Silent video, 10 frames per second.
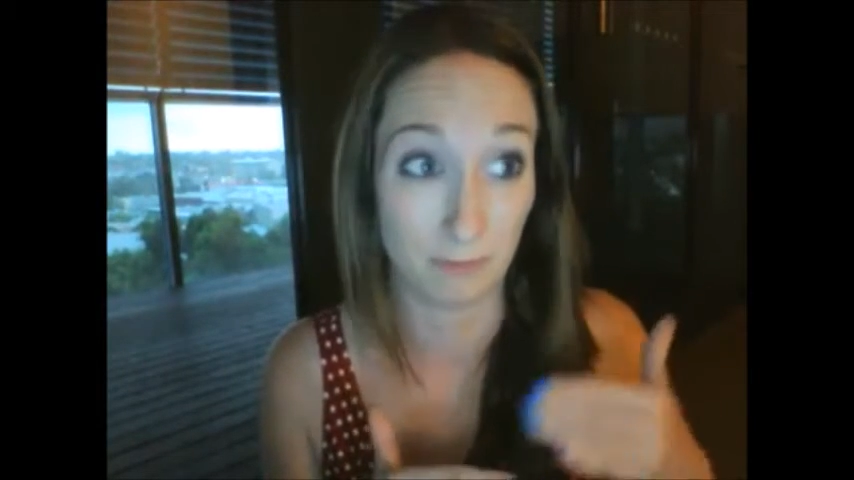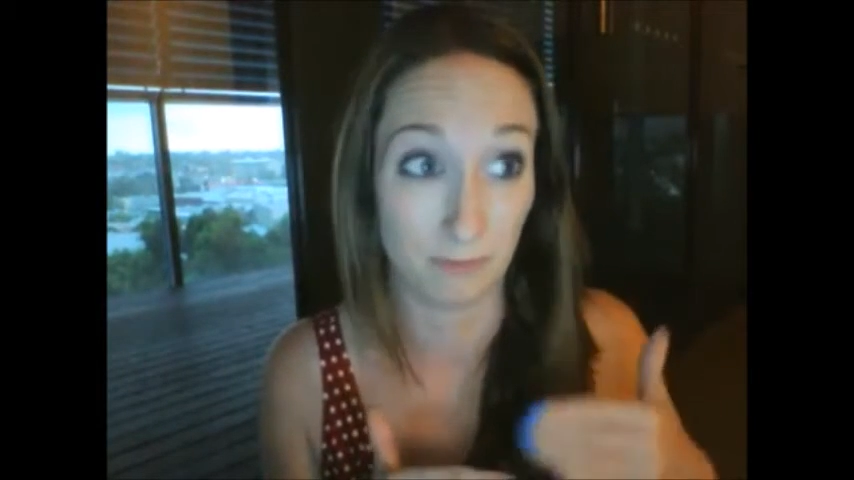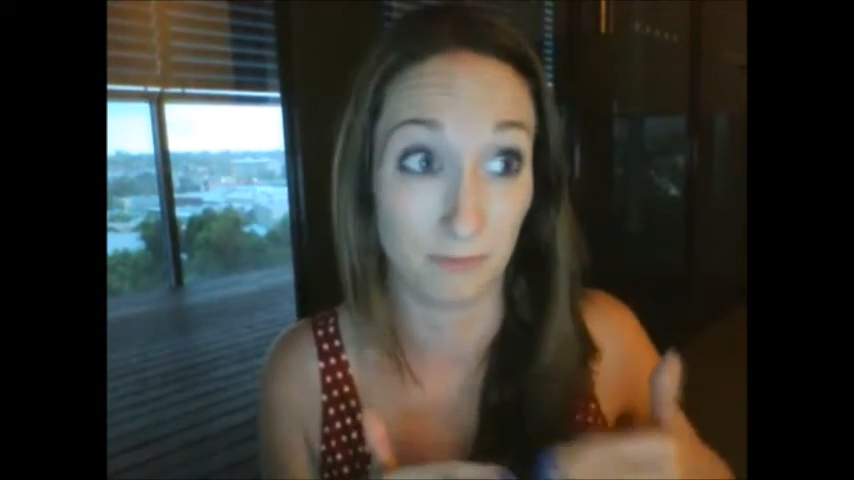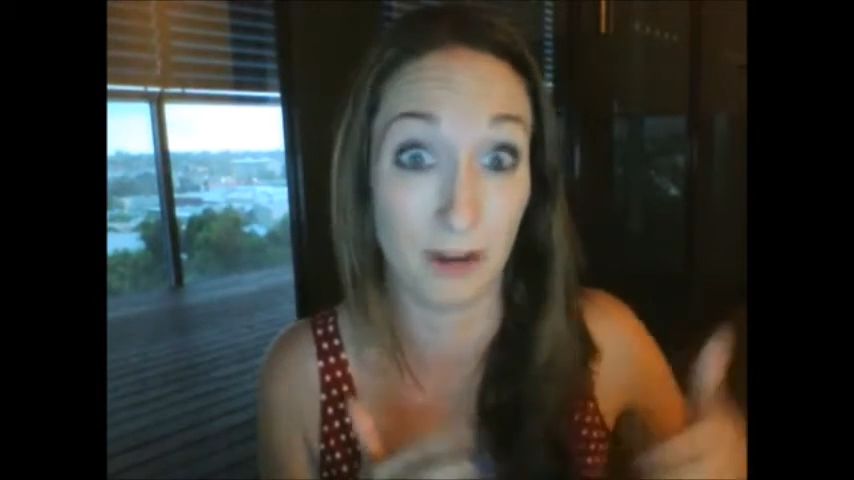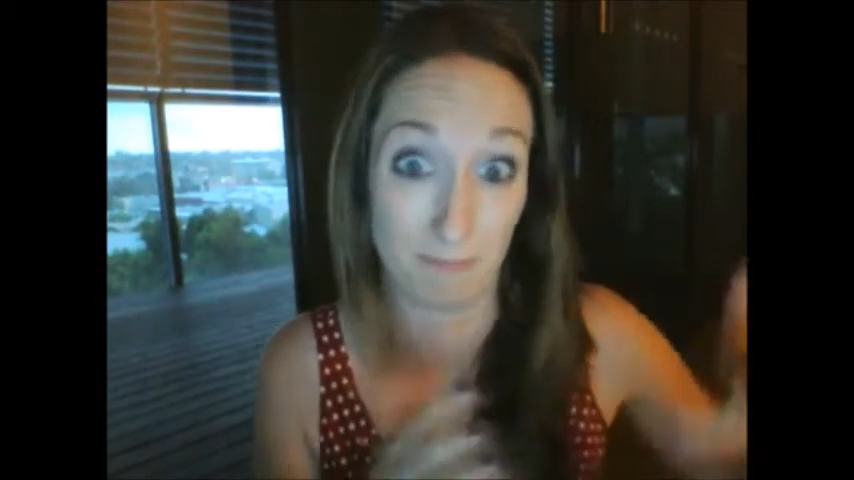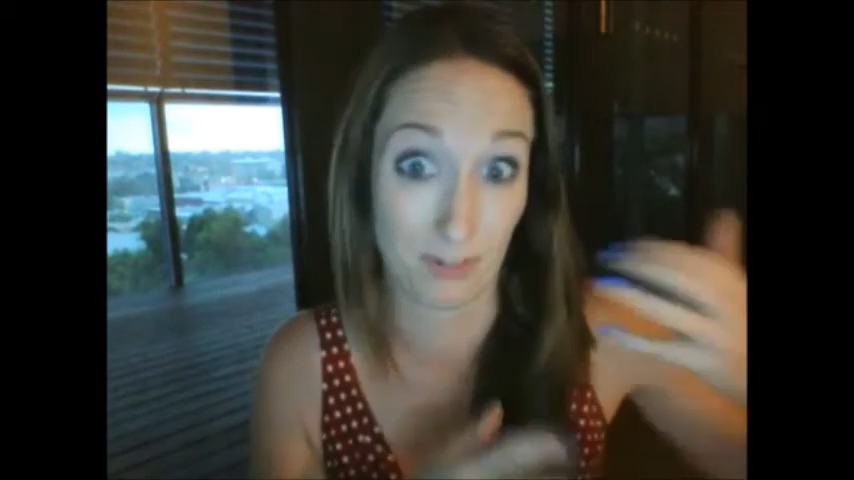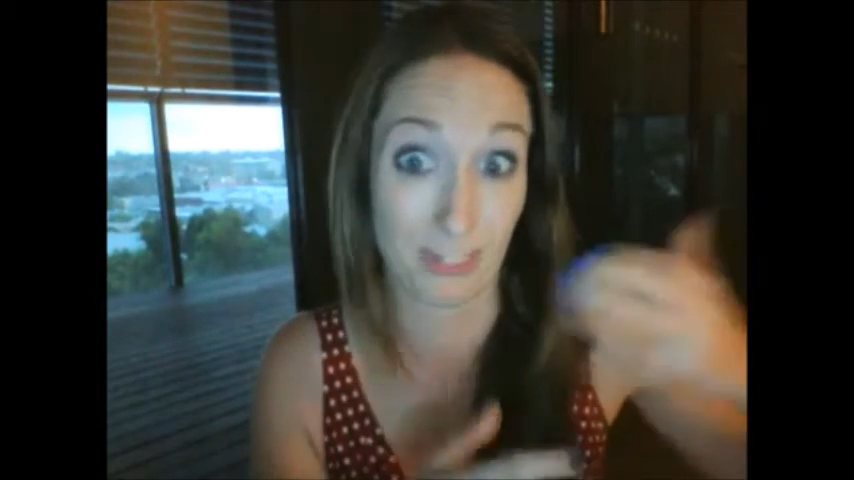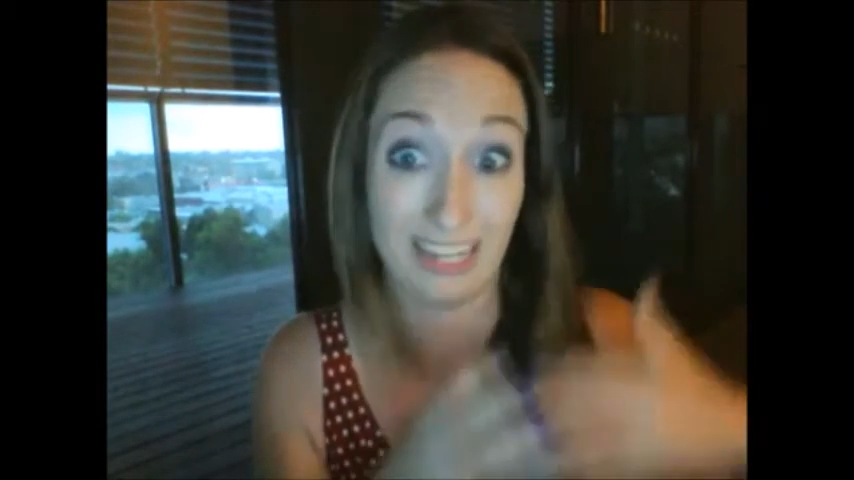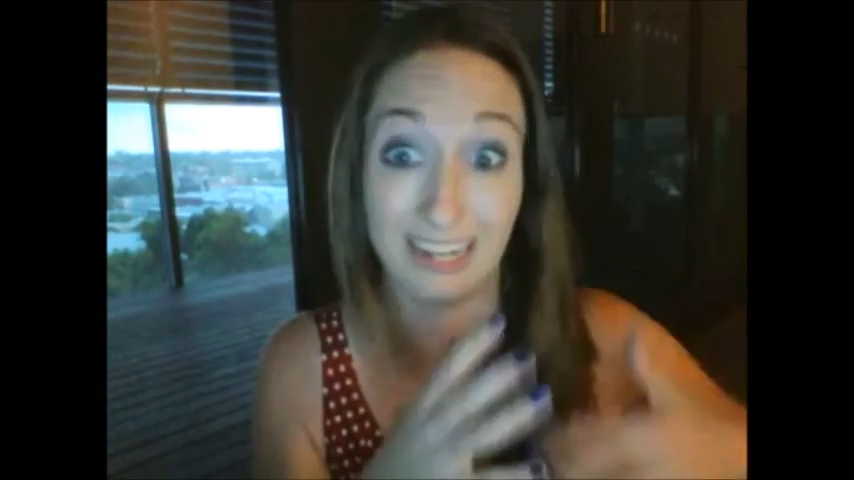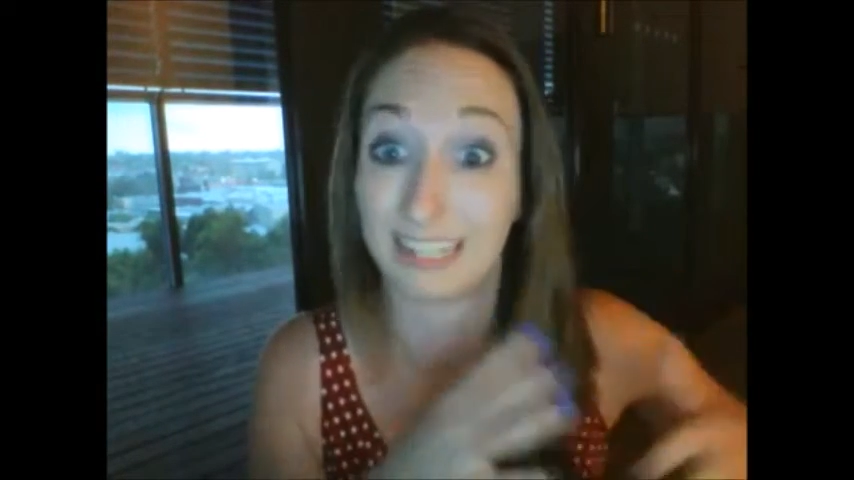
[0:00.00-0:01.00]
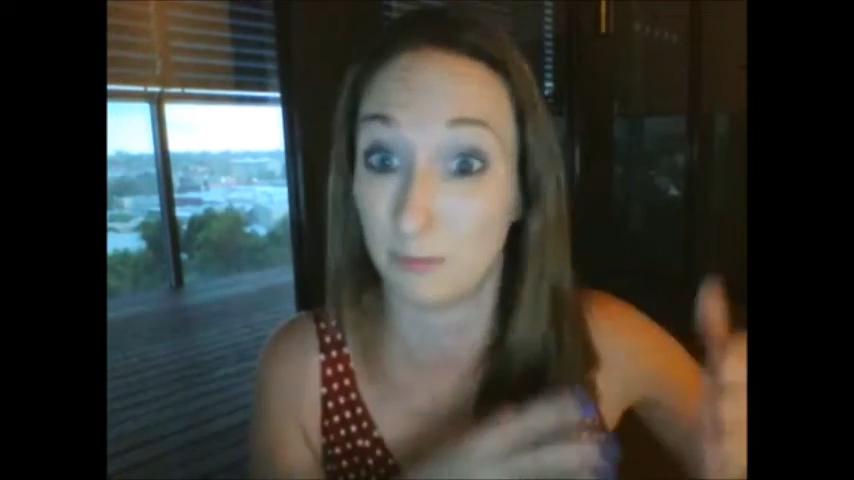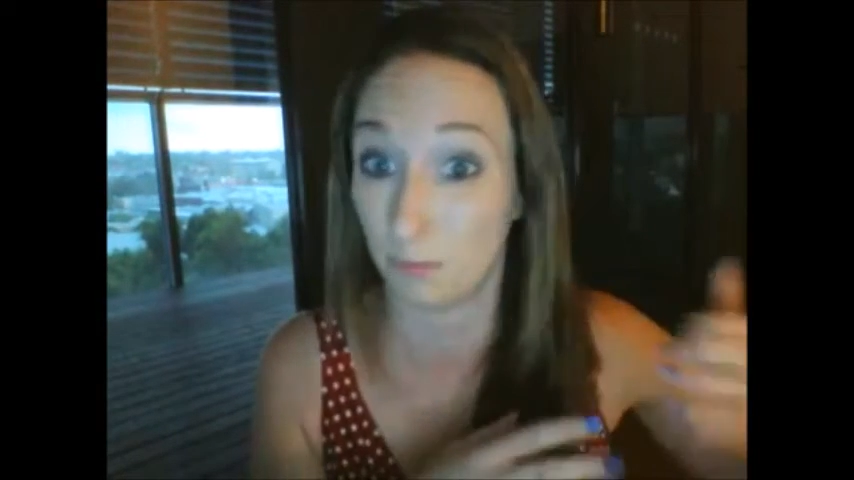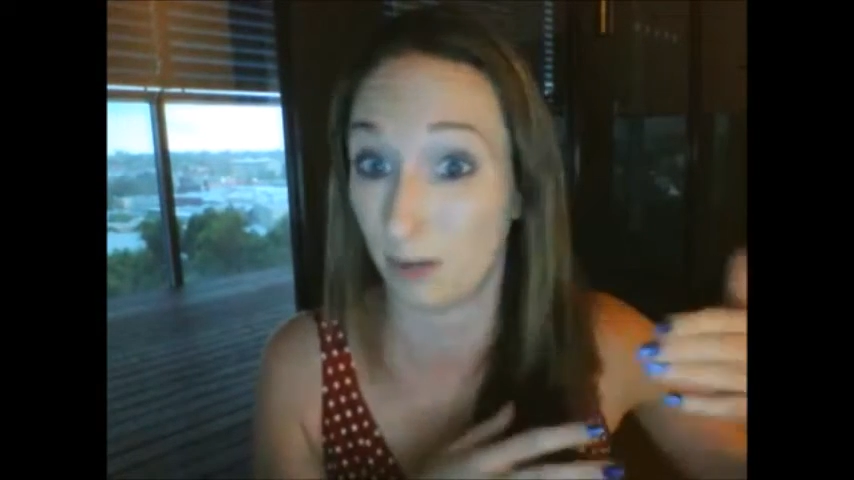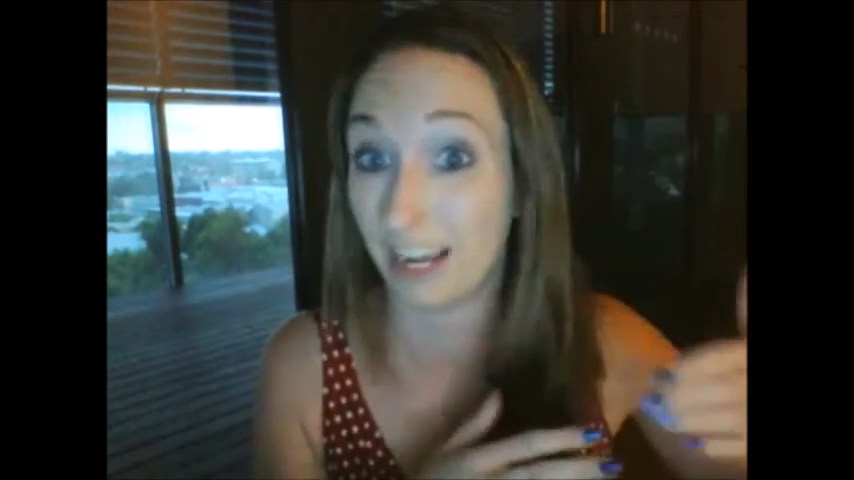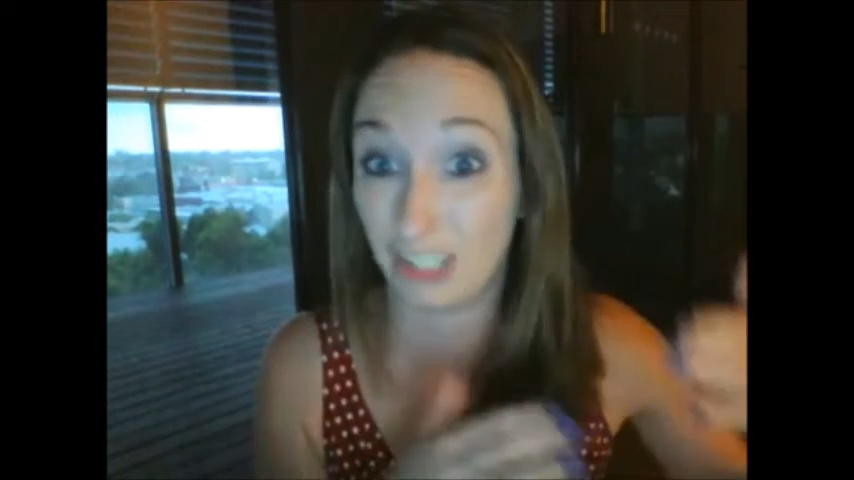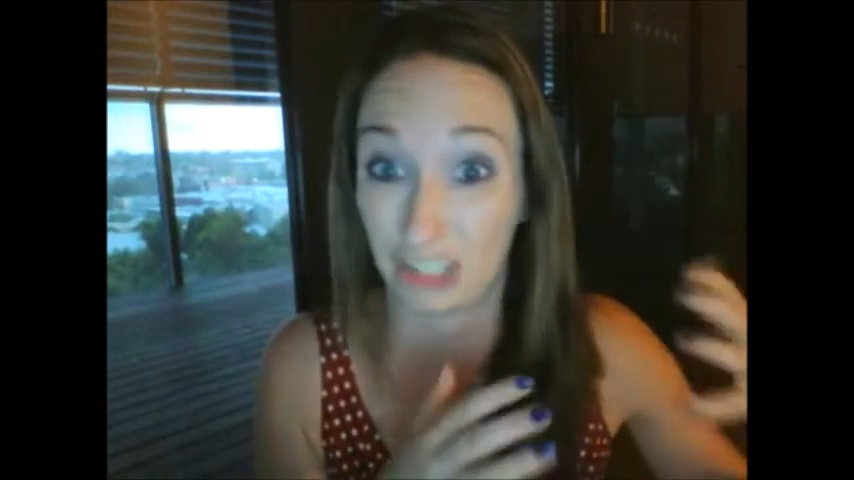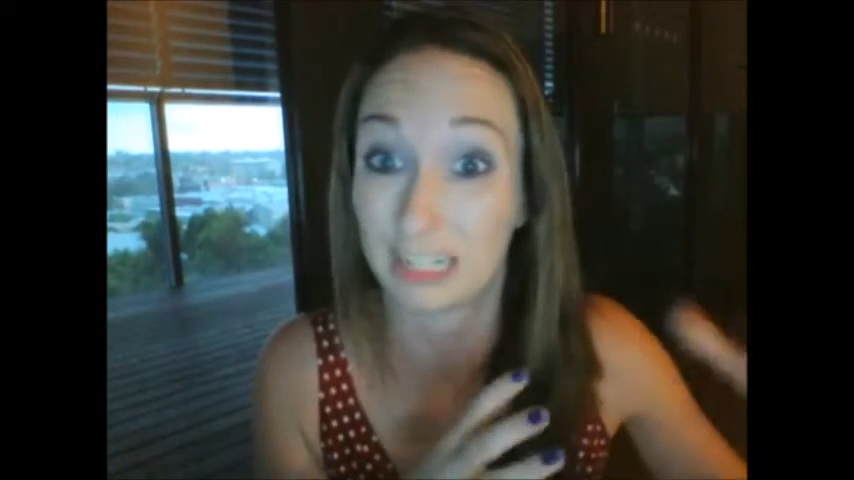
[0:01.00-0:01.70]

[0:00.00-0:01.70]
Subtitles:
representing what I'd